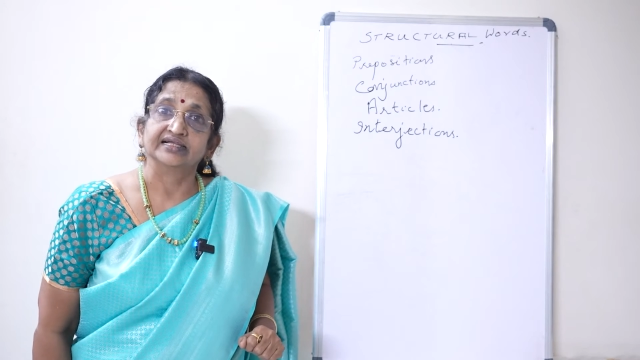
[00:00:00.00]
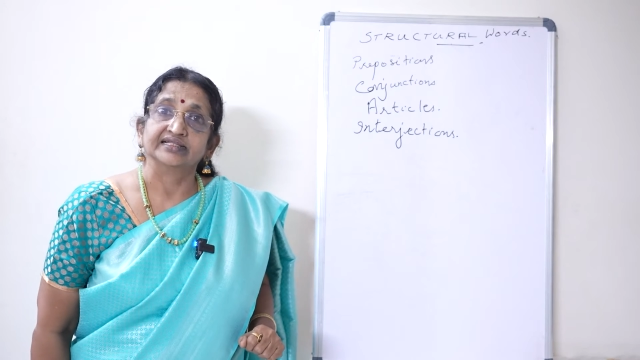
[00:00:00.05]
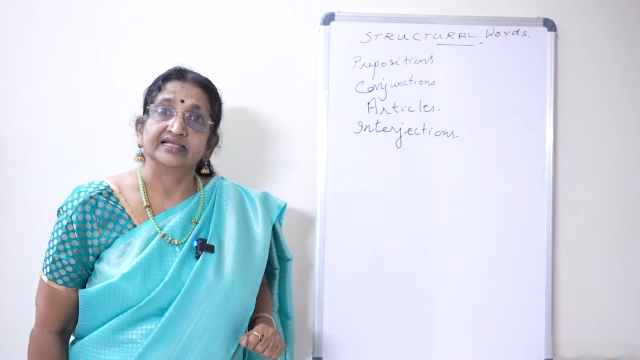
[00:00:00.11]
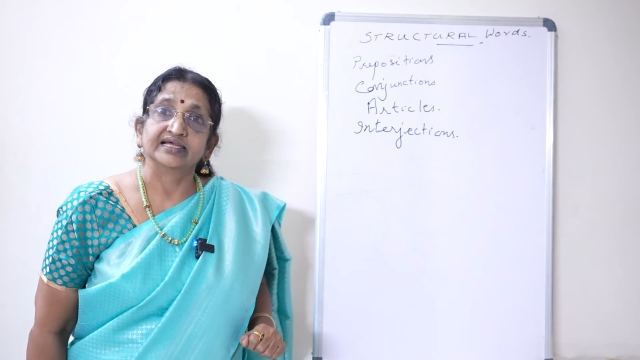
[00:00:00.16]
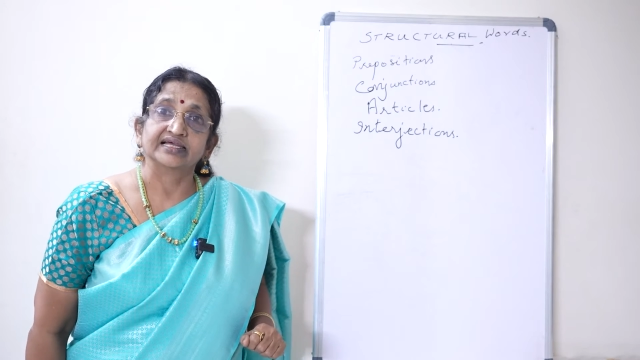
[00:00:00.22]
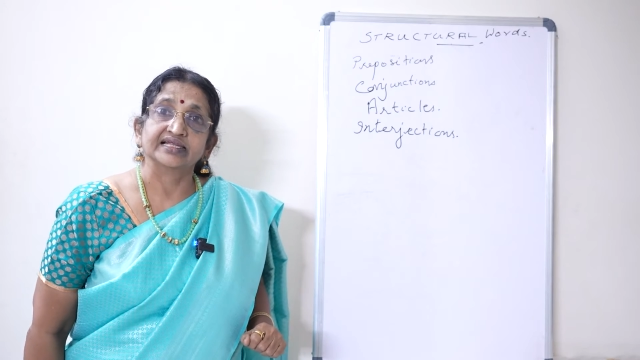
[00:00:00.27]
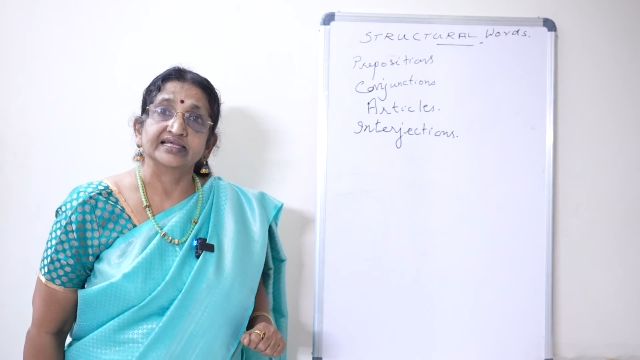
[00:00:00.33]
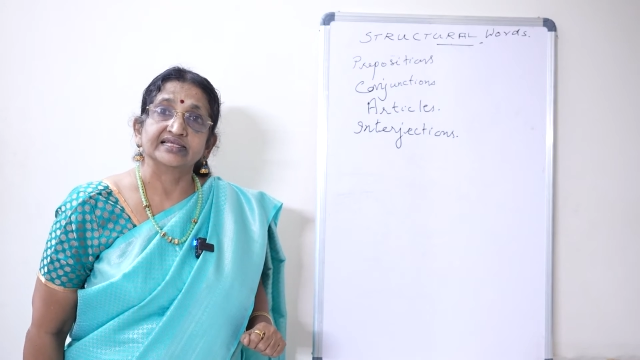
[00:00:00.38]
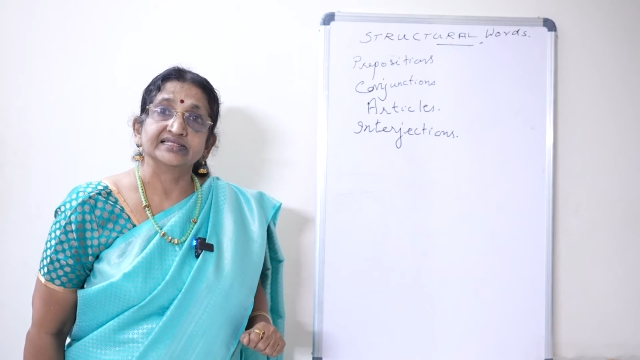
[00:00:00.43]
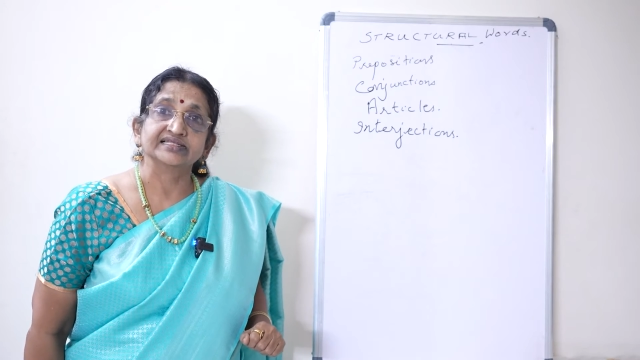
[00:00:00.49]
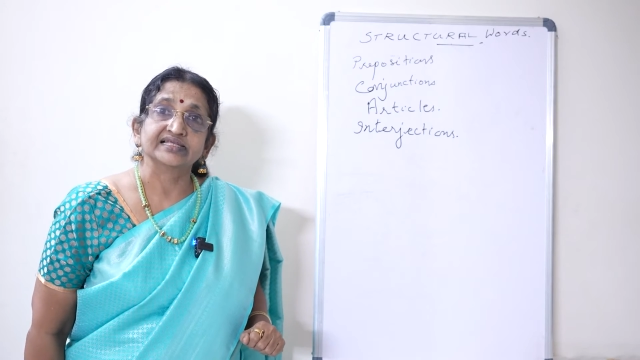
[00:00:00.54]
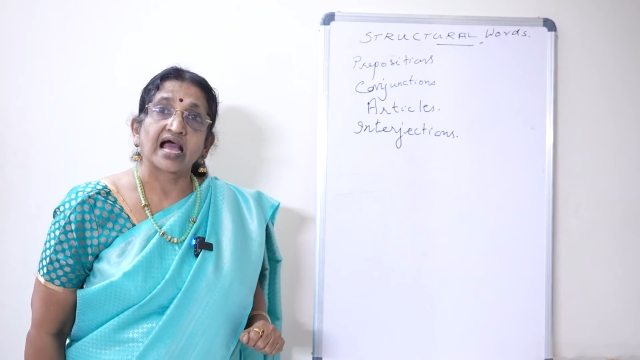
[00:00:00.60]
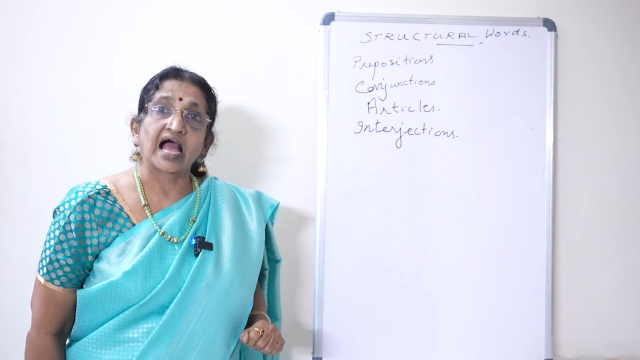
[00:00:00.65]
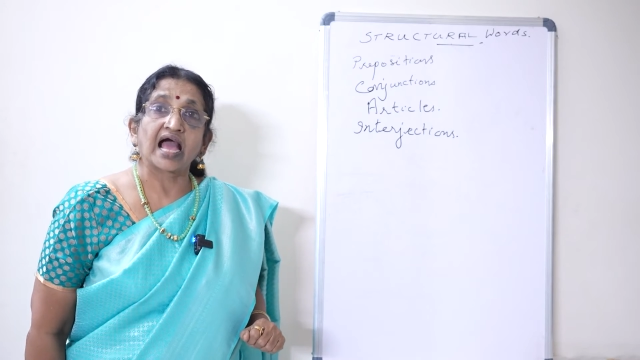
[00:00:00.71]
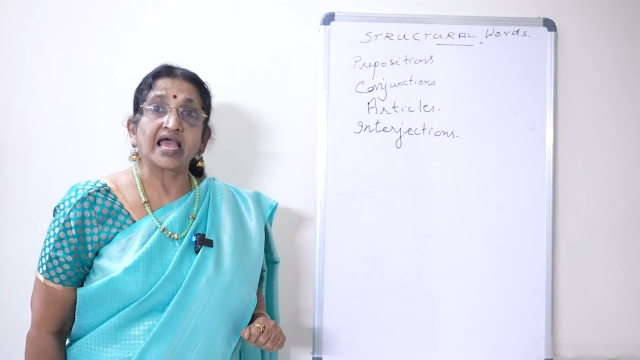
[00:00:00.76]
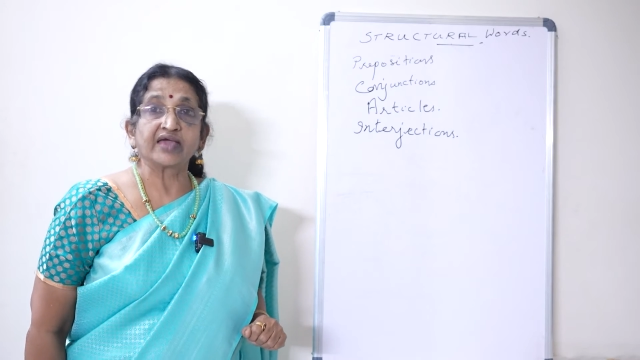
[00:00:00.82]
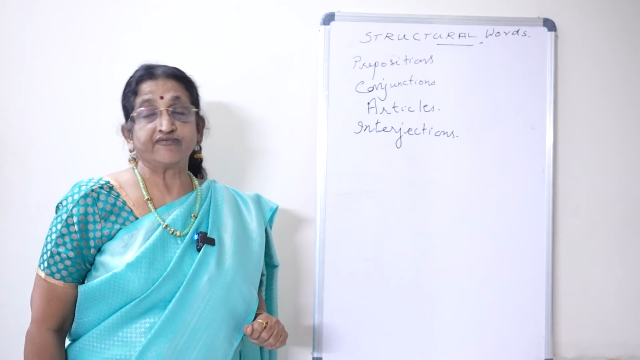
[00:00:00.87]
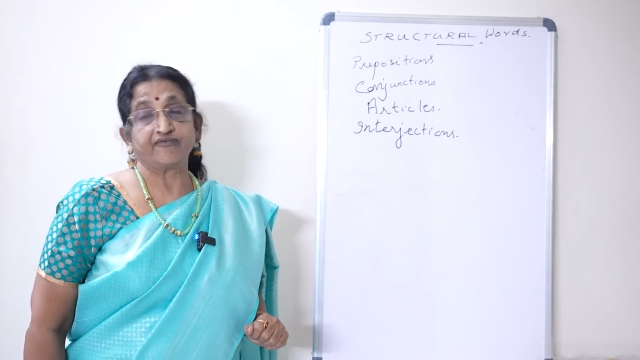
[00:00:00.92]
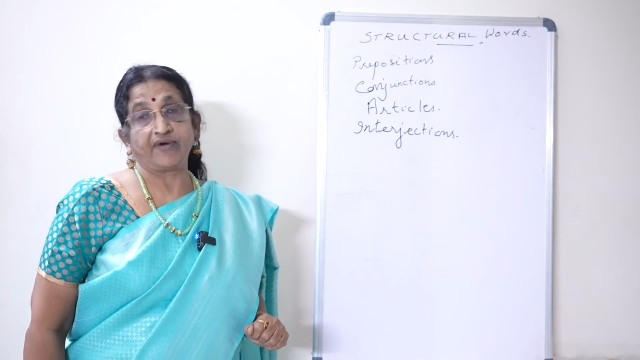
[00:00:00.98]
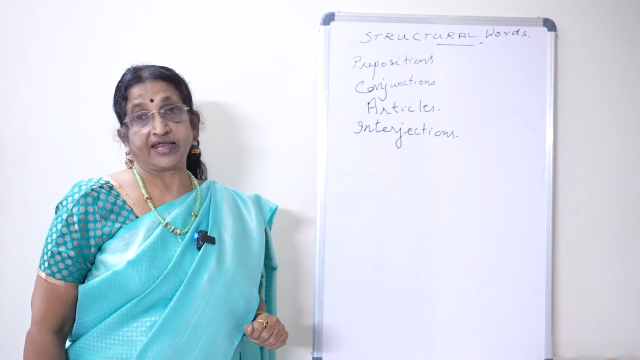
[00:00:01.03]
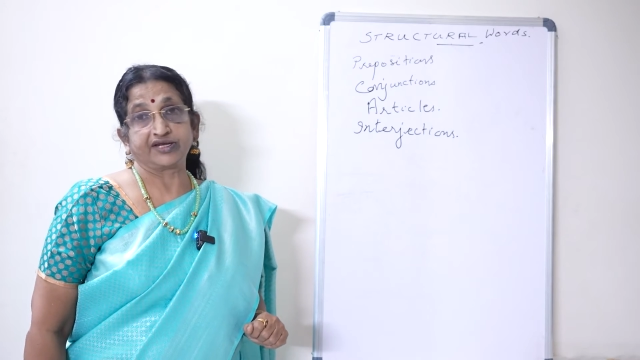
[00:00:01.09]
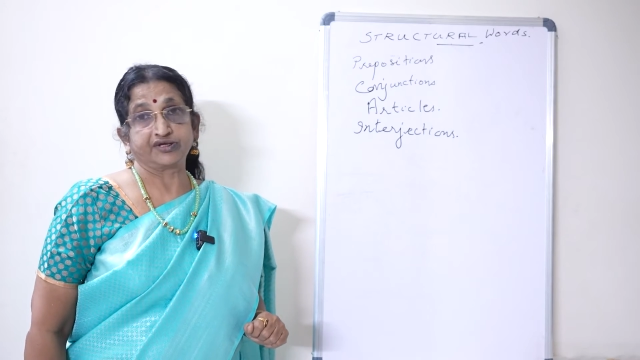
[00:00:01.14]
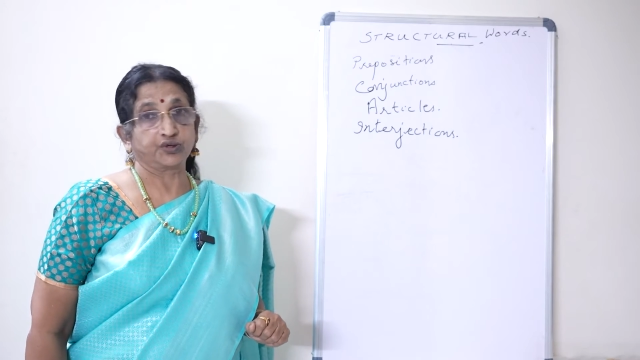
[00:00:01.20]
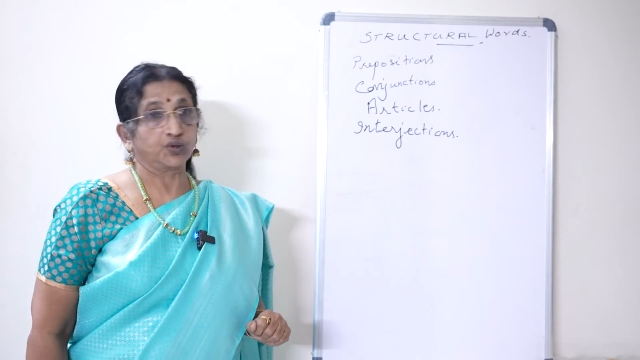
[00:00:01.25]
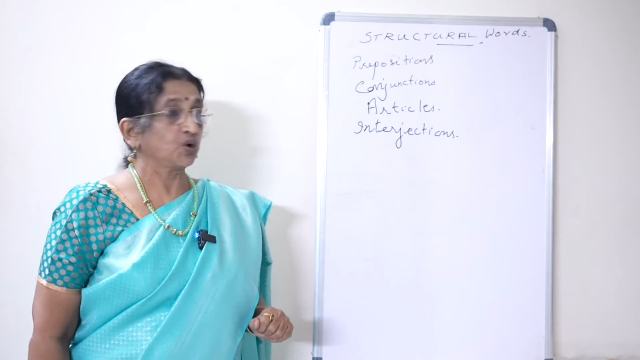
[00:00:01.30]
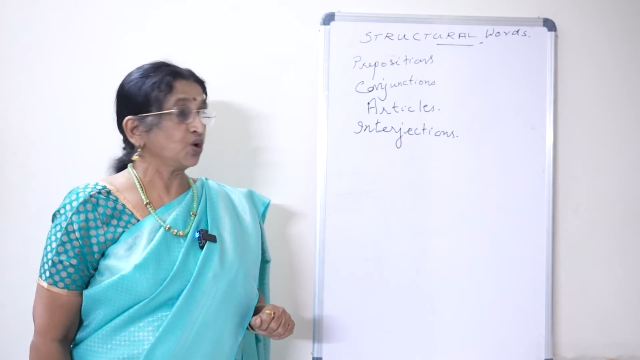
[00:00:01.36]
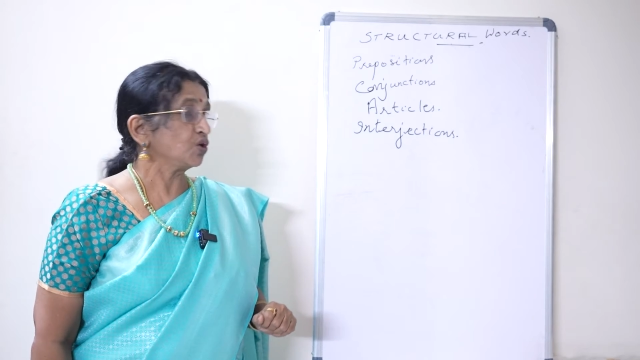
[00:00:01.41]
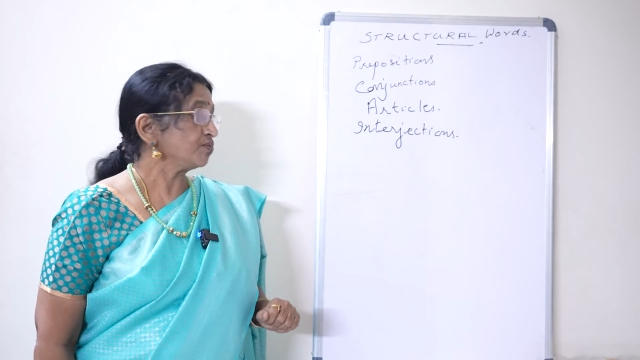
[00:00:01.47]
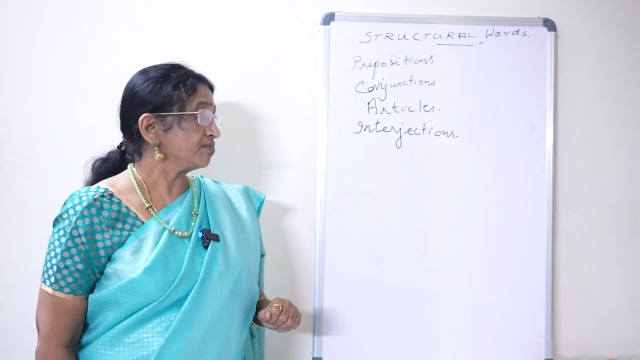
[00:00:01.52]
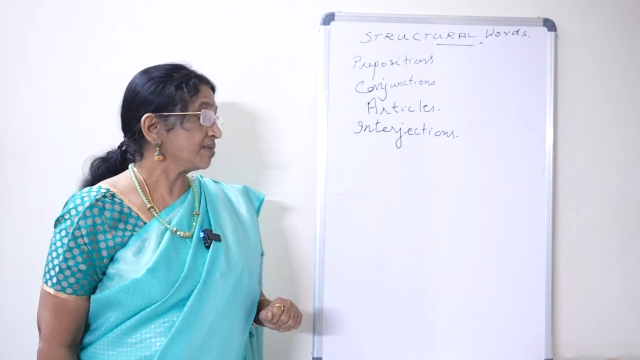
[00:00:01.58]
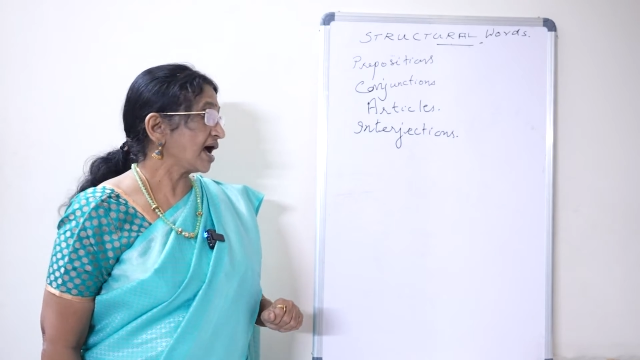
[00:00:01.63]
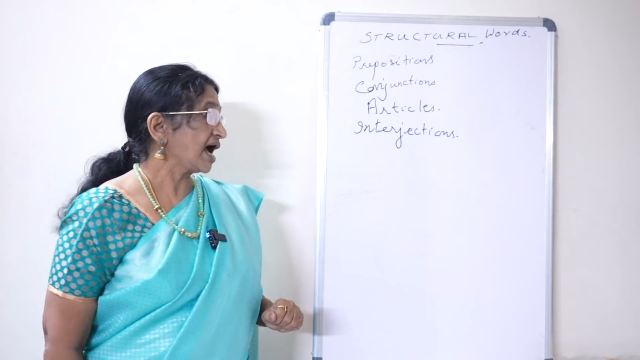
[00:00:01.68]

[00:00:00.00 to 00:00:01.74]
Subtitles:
That is, I went home